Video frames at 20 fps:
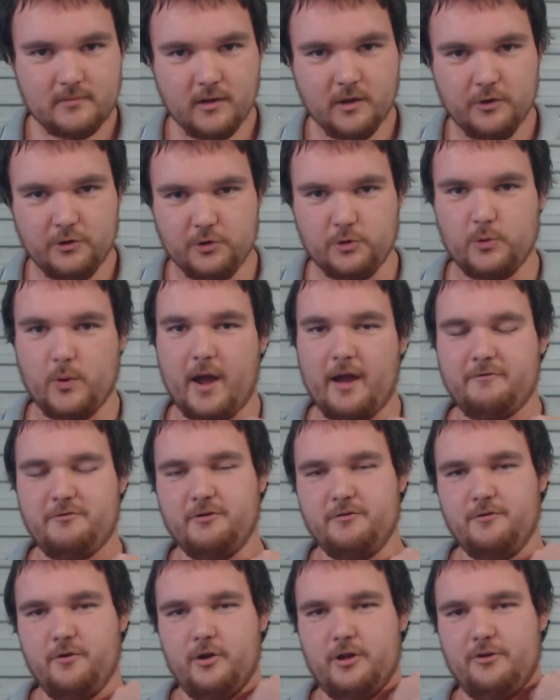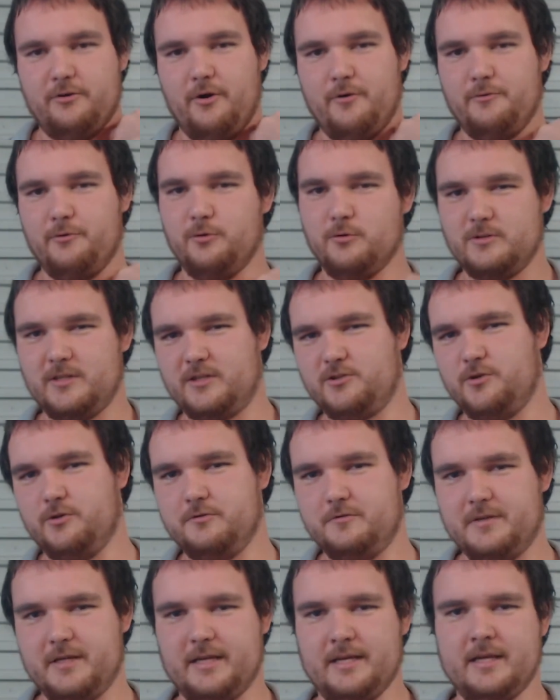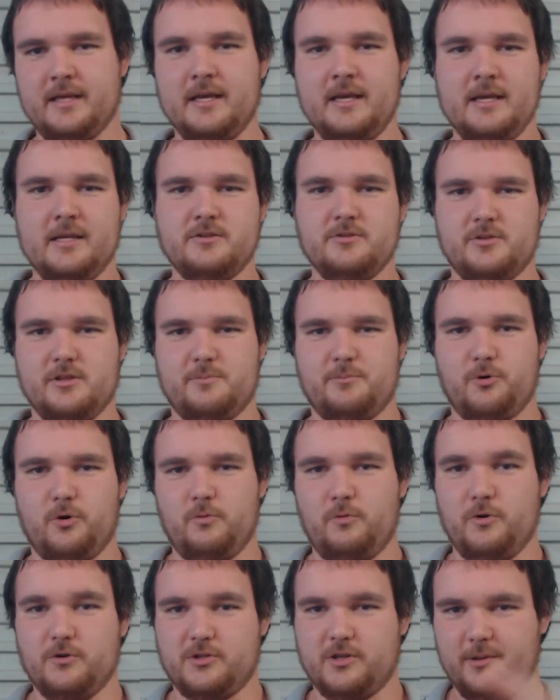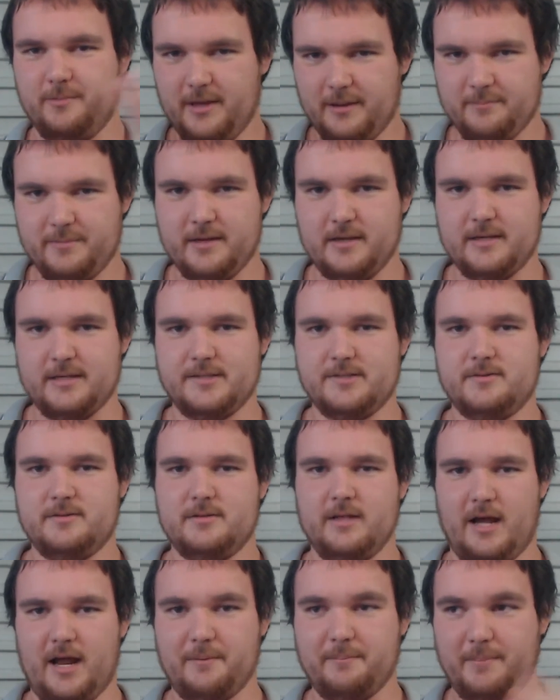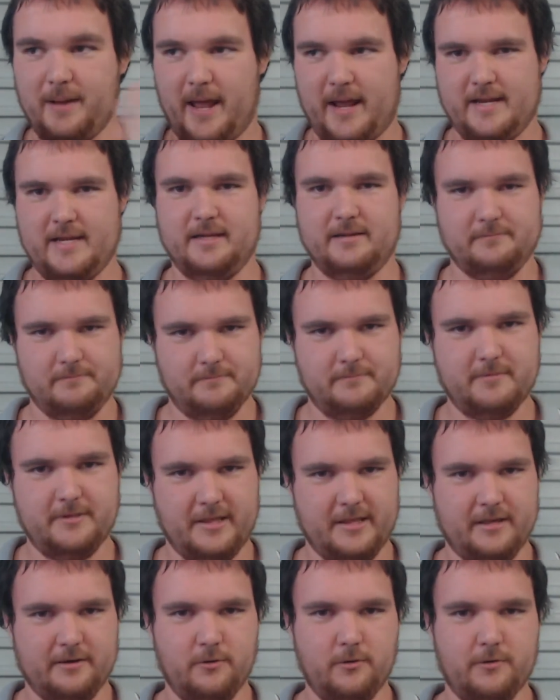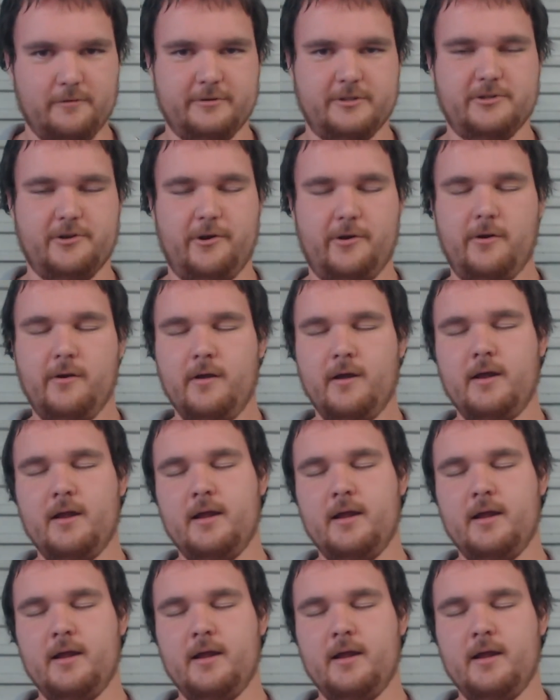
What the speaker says: do you have to follow your own rules, that sort of thing. So the Boer War is going to be a big unpacking thing all of its own.